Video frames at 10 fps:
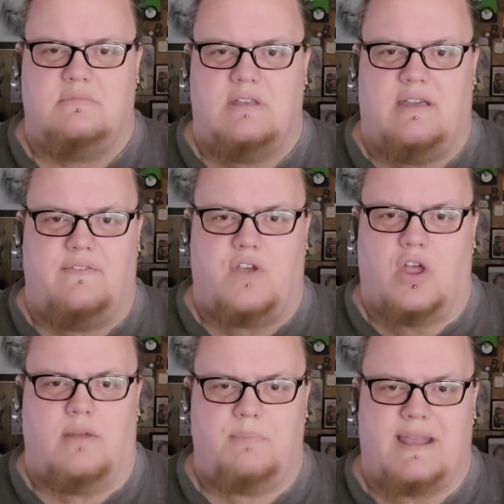of
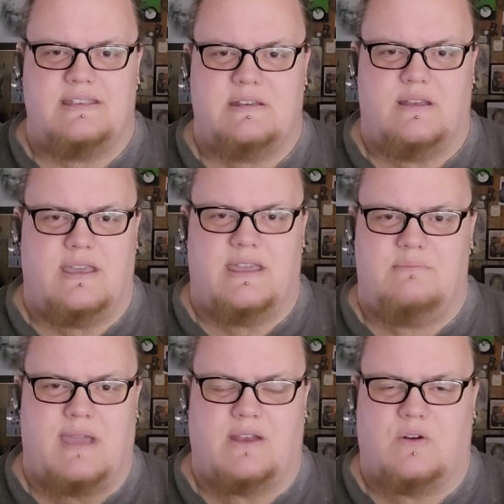all bacteria
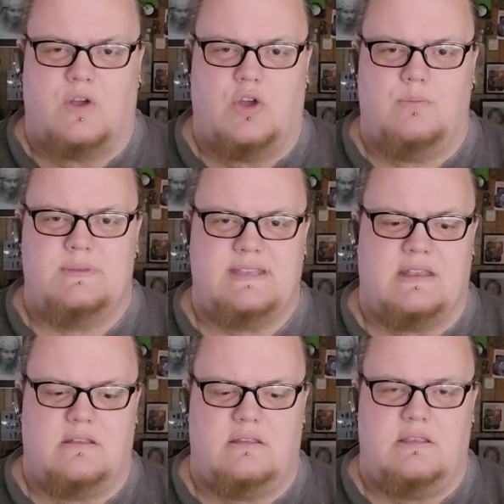and microbes
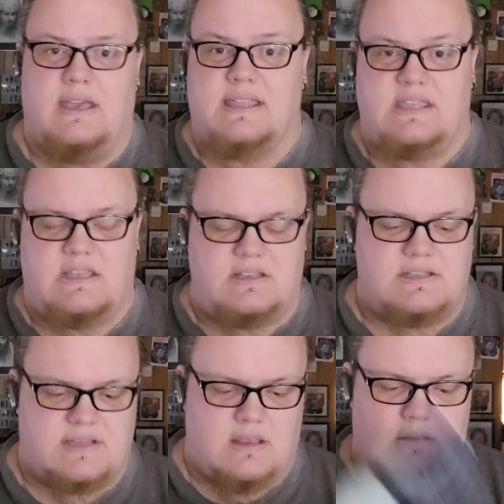and
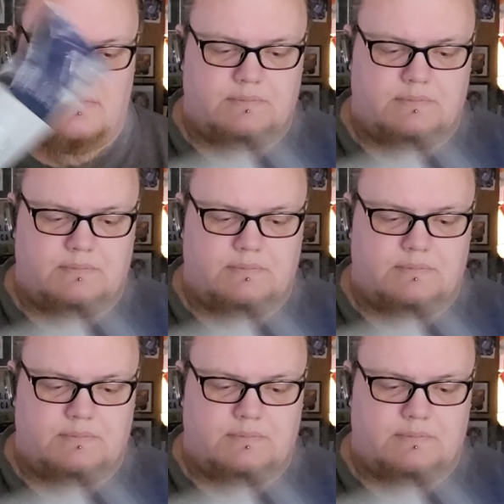yuckies.